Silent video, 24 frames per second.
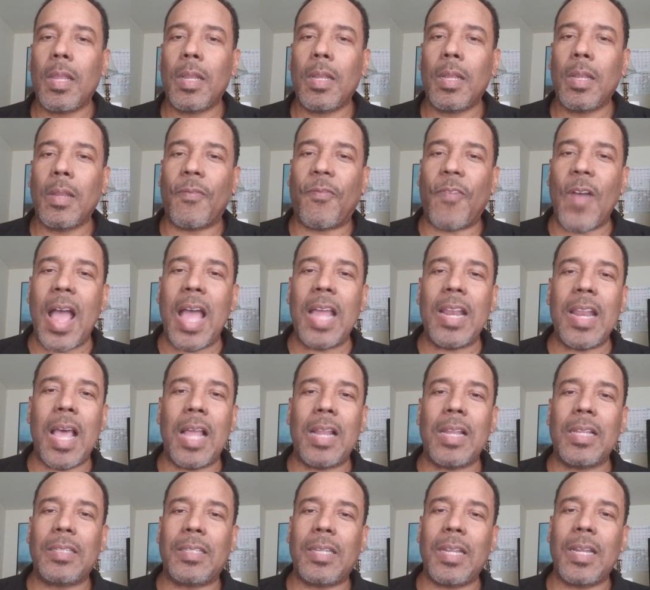the
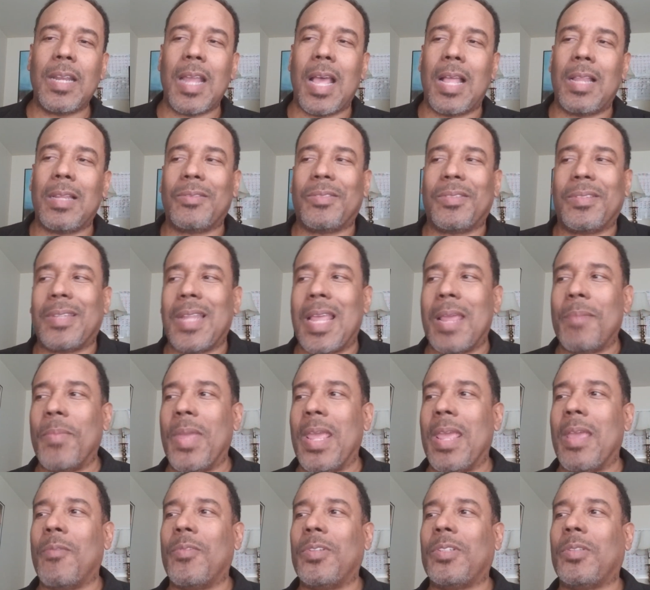$5 and $10 was like,
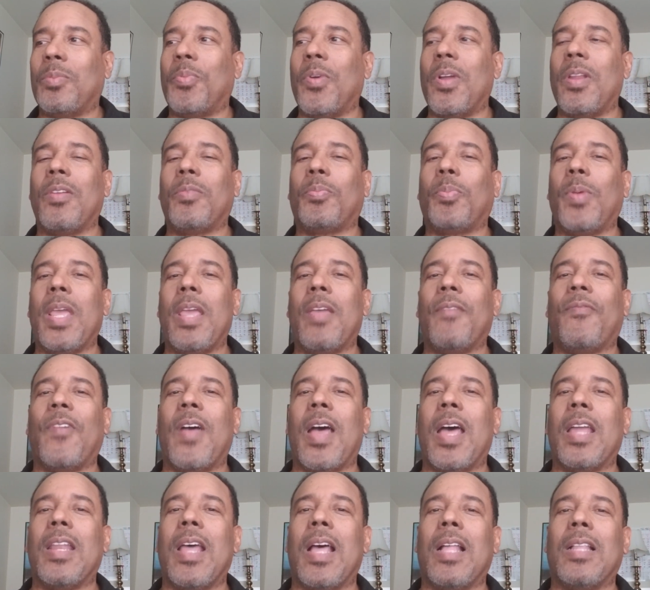man, what's the point of us paying
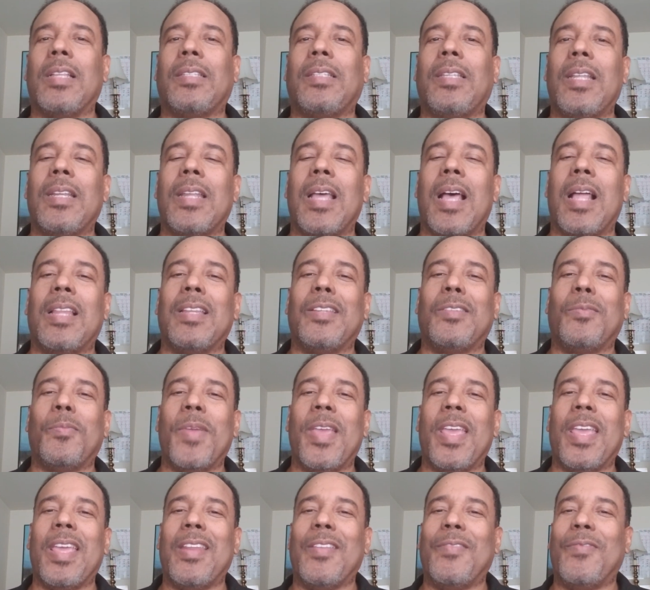$5, $10,
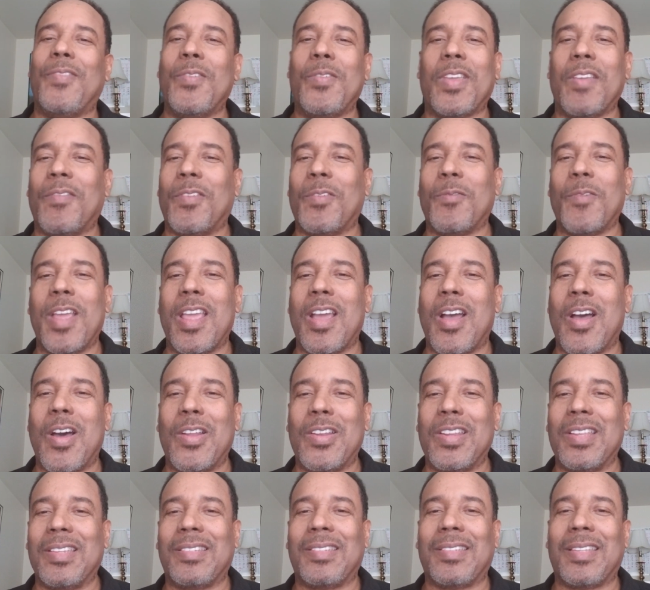man, if you're giving away
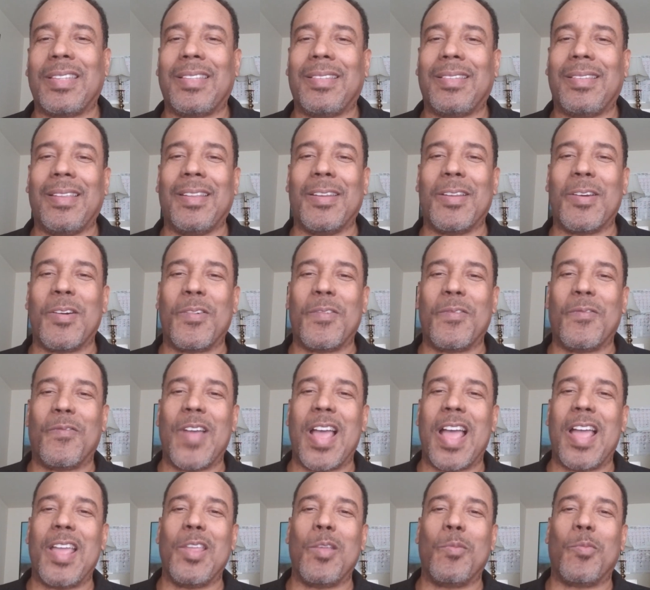all this, you know,
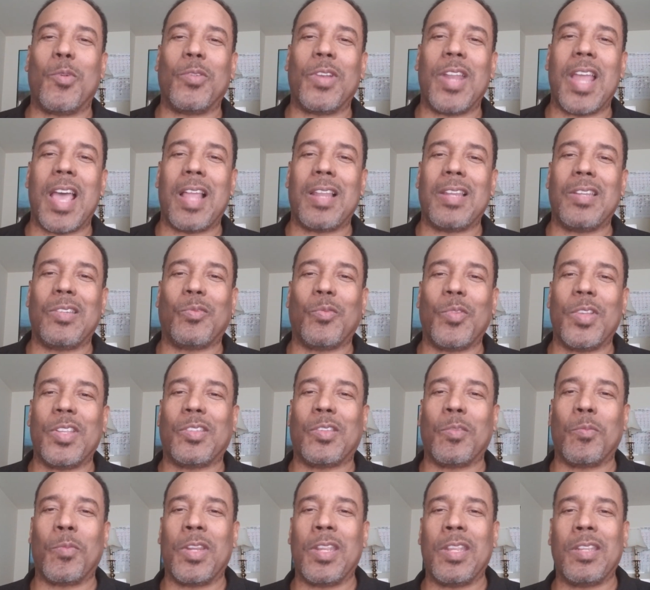valuable knowledge,
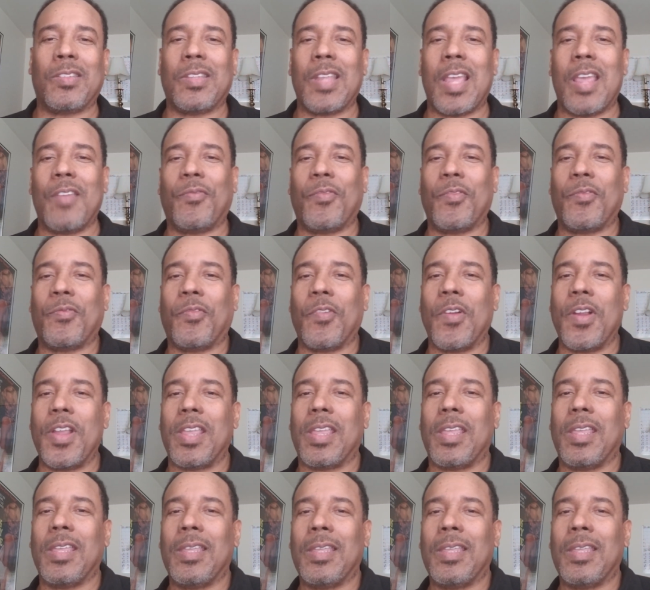wisdom, and insight for free?